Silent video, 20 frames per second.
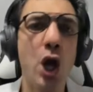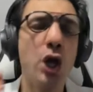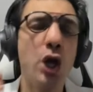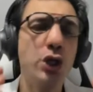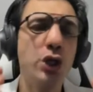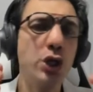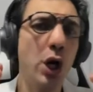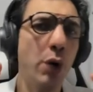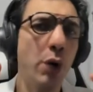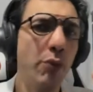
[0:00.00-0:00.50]

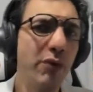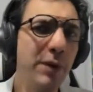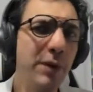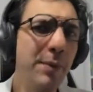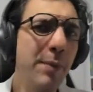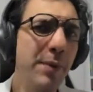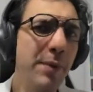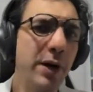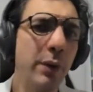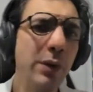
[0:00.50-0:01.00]
So
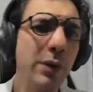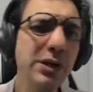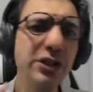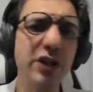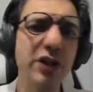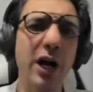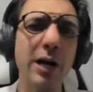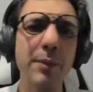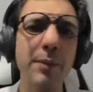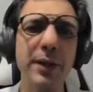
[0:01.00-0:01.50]
remember, when we
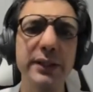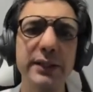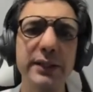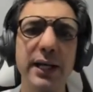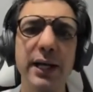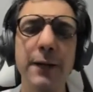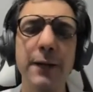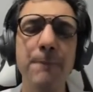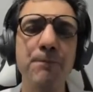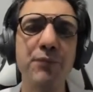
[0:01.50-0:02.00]
talk about
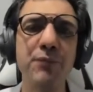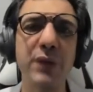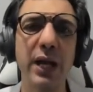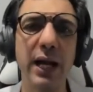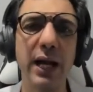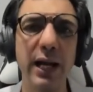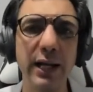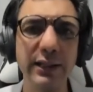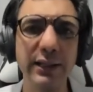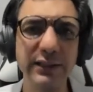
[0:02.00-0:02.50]
the
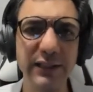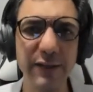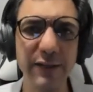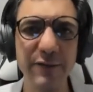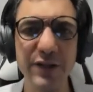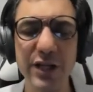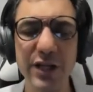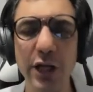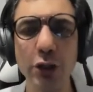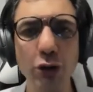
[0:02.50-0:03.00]

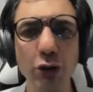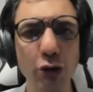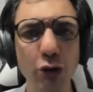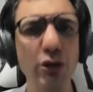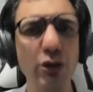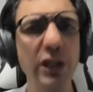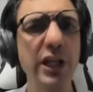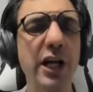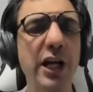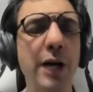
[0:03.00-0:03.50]
dividend,
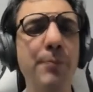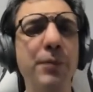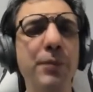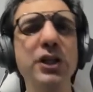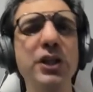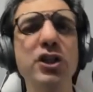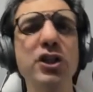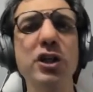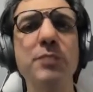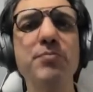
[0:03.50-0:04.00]
usually
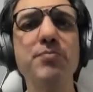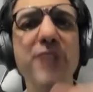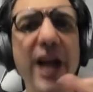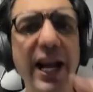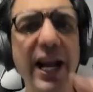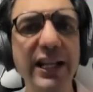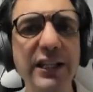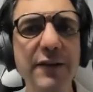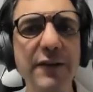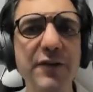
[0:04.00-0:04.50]
companies are
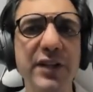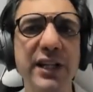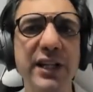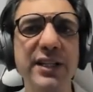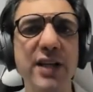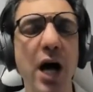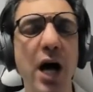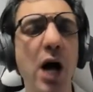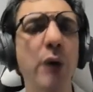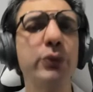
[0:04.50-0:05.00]
paying dividends
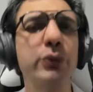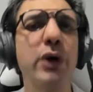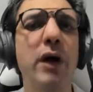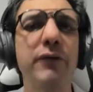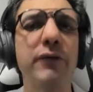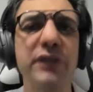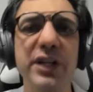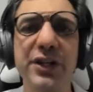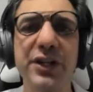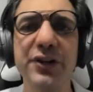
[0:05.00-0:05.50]
out
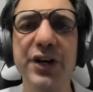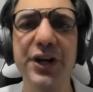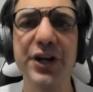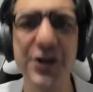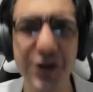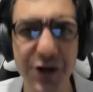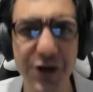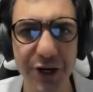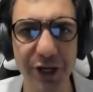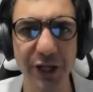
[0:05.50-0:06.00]
of their
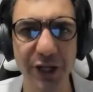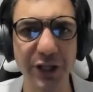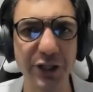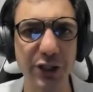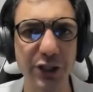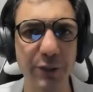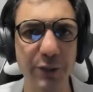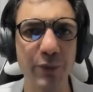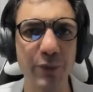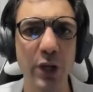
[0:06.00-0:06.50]

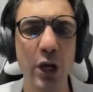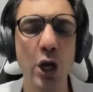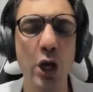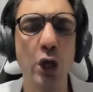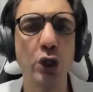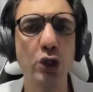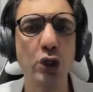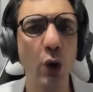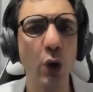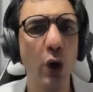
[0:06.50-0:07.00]
earnings.
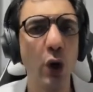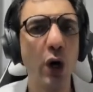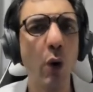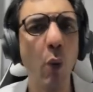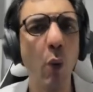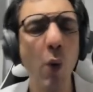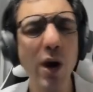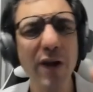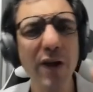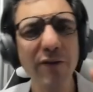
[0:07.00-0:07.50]
So
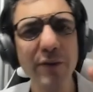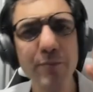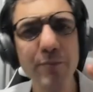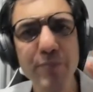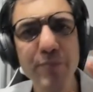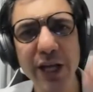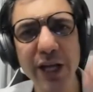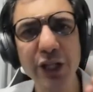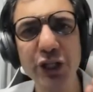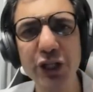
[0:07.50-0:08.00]
one of the
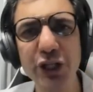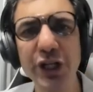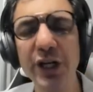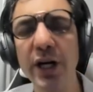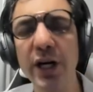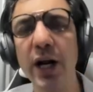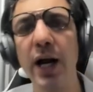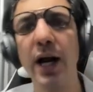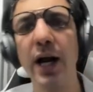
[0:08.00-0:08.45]
major